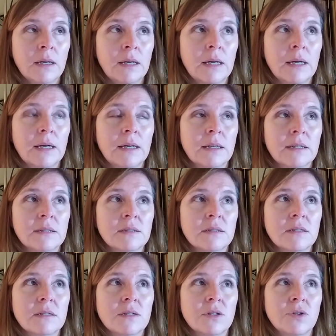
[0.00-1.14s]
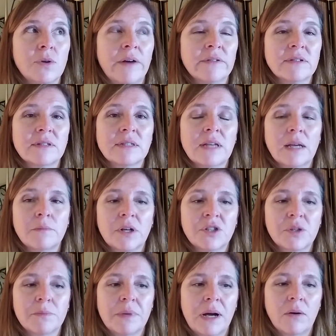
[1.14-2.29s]
And you haven't said much
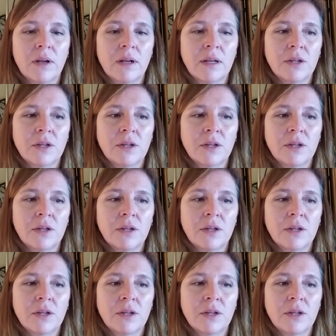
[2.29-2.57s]
about it.